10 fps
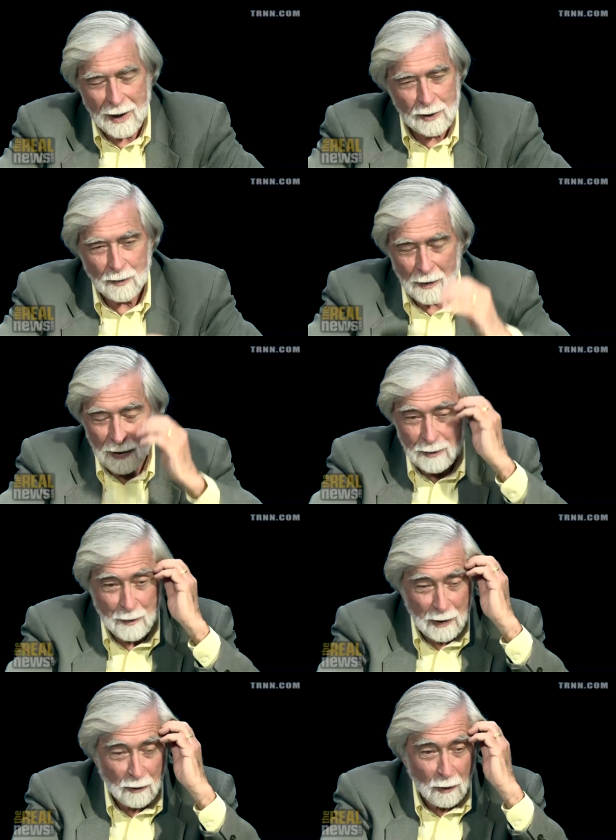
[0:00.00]
has, has
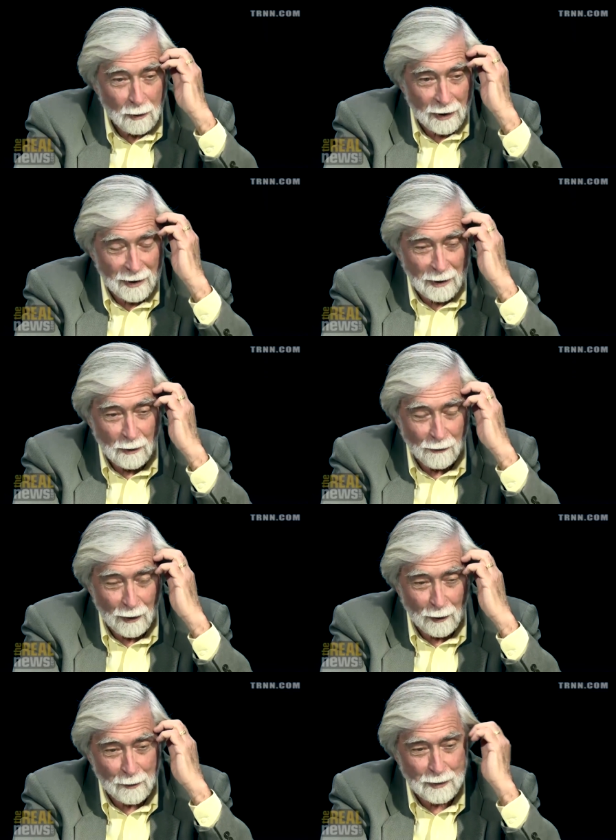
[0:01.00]
been quoted in
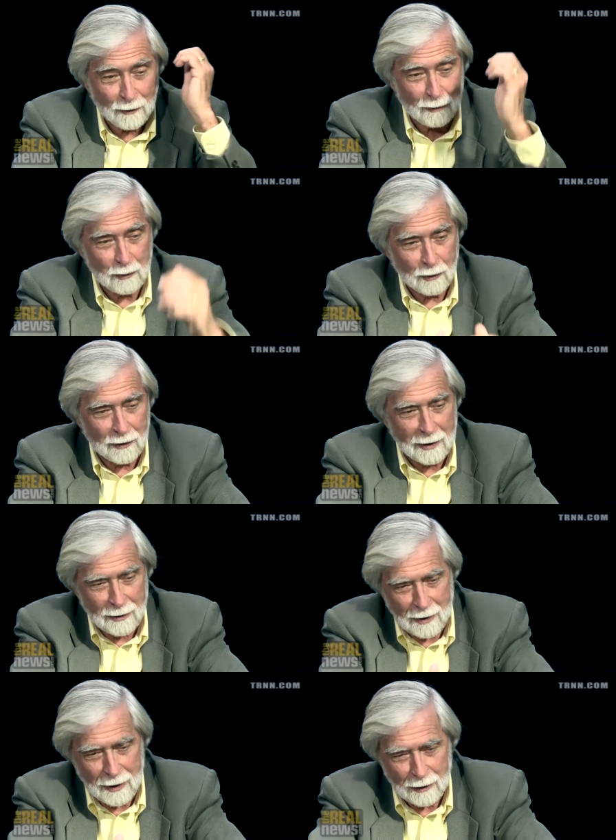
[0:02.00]
Nouvel Observateur. They
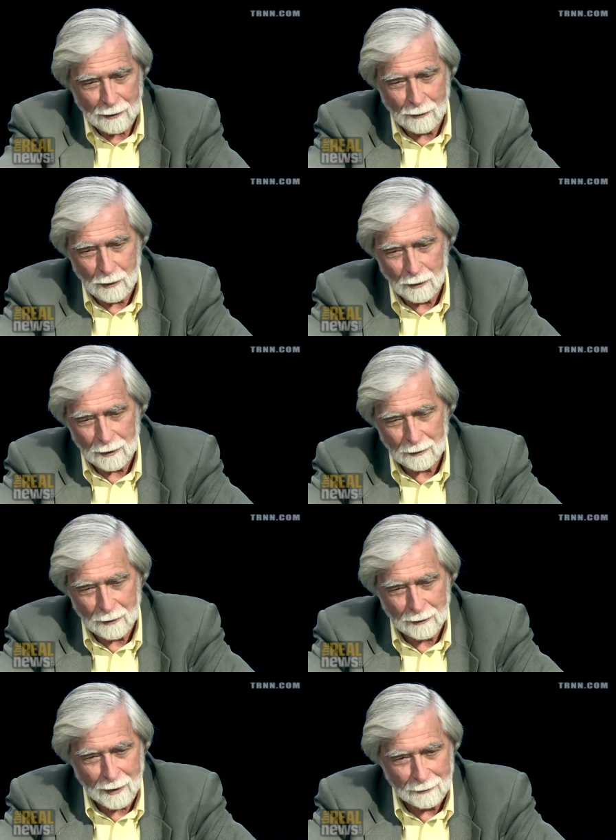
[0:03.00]
did an interview with,
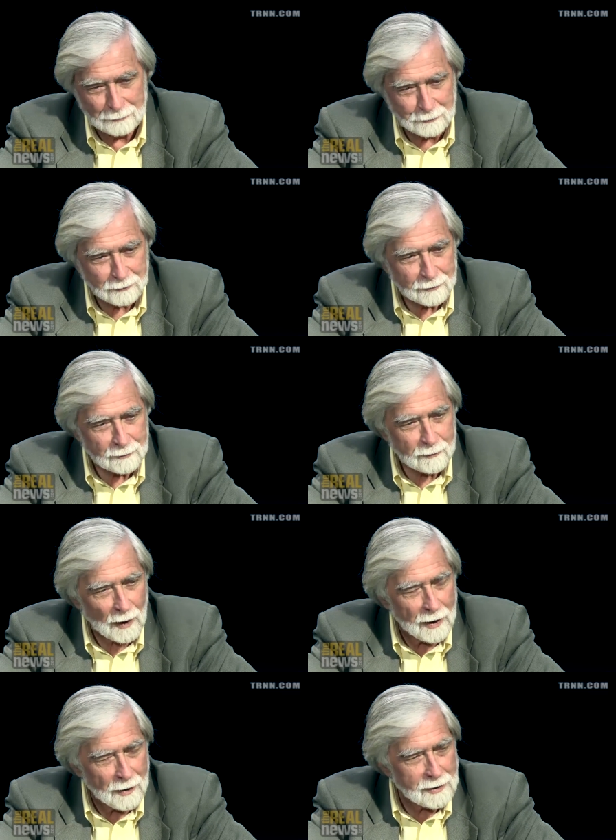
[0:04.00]
with him.
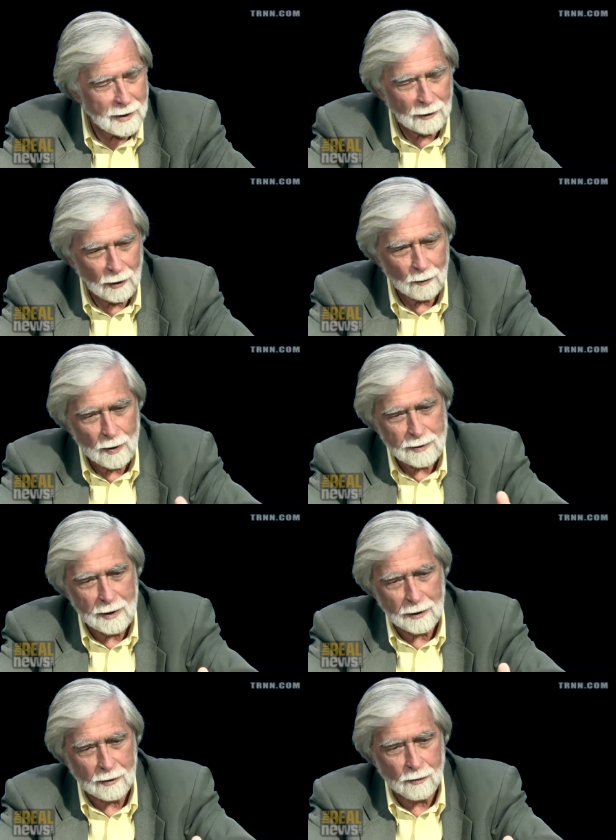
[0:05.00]
And they said, look, wasn't
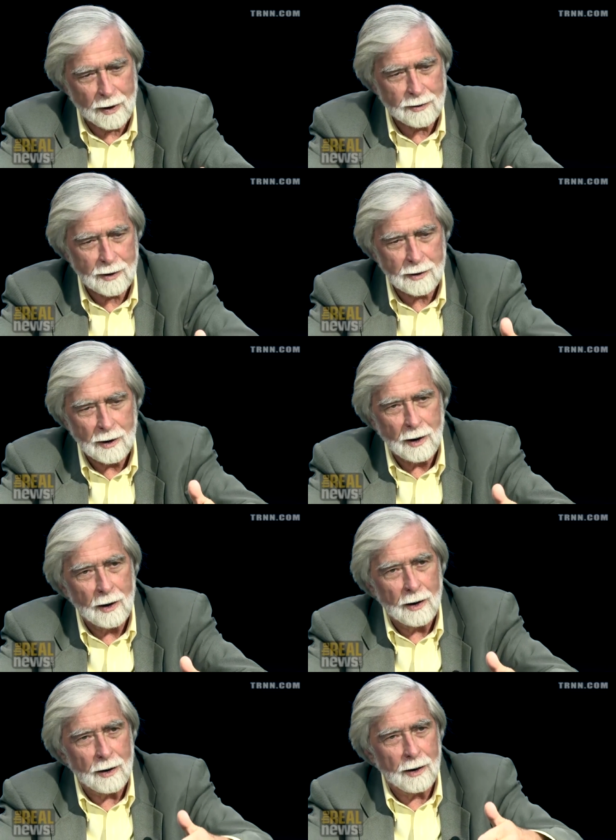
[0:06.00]
it crazy?
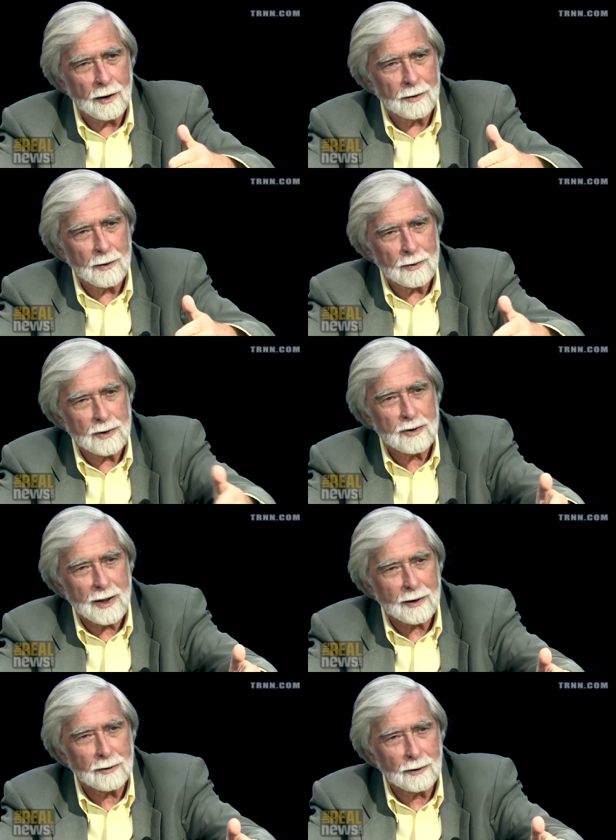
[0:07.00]
Uh, there was a
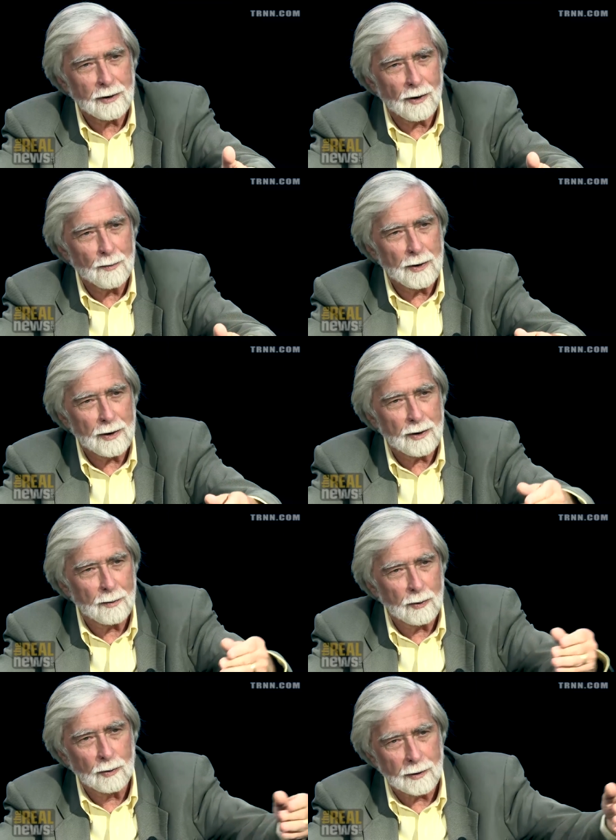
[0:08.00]
secular government in
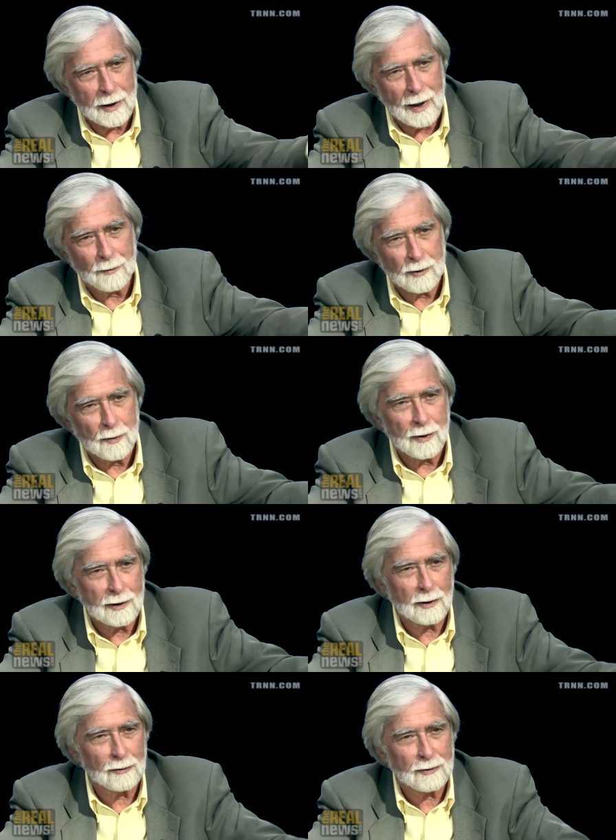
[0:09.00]
Kabul. It happened to be
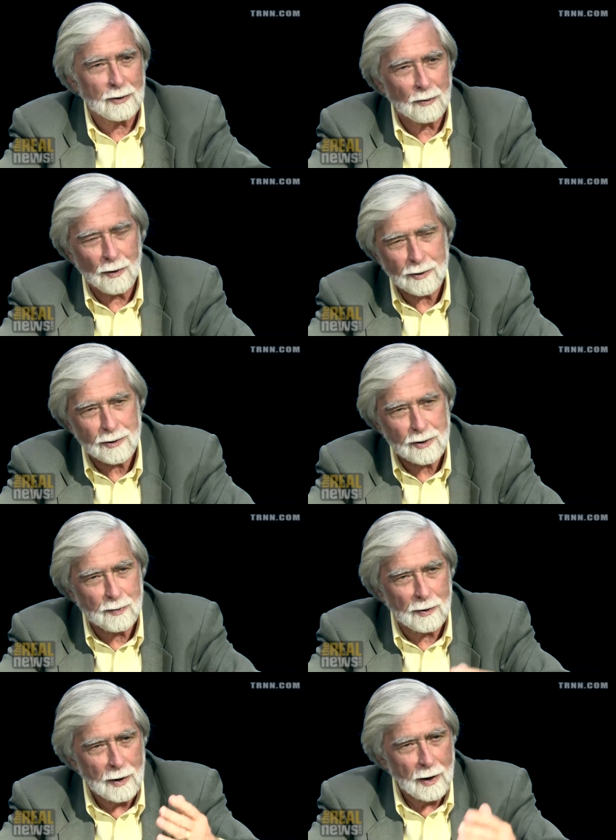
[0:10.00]
close to the Russians,
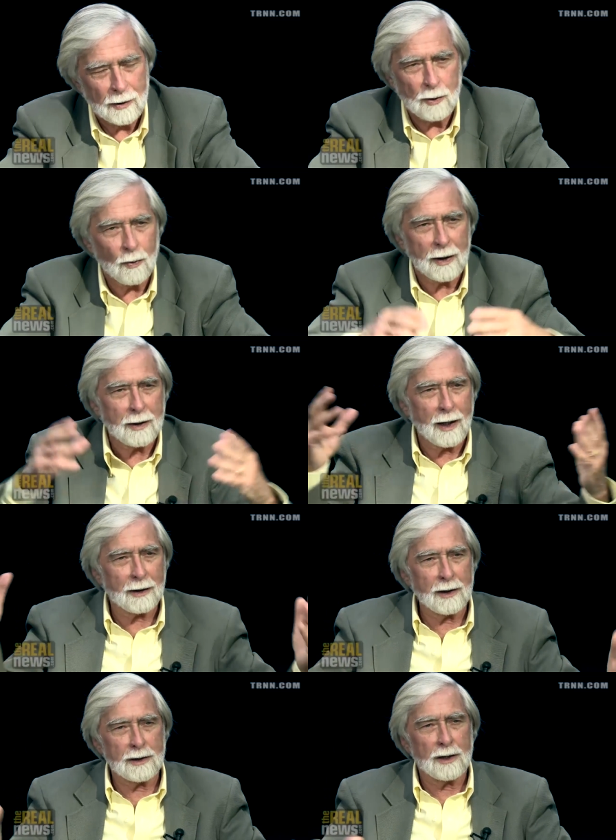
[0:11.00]
but you went and got
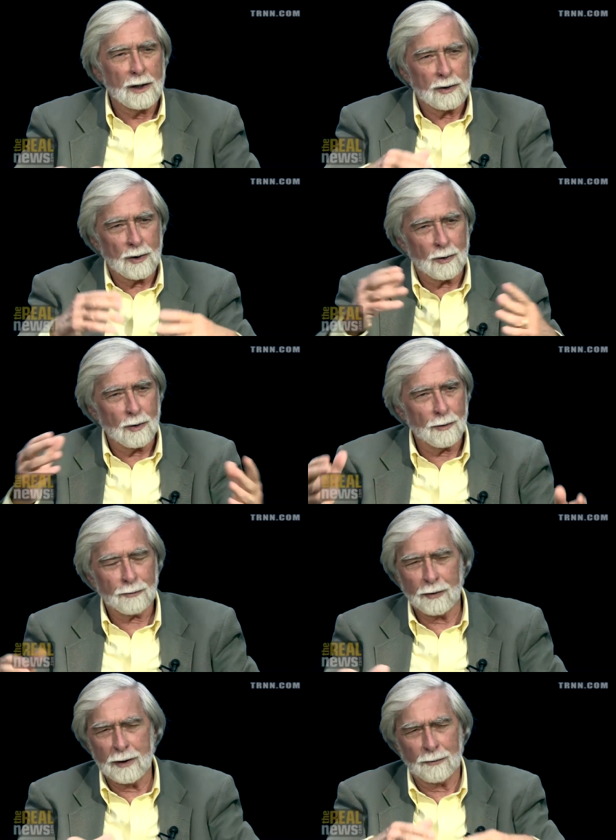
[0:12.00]
these so called freedom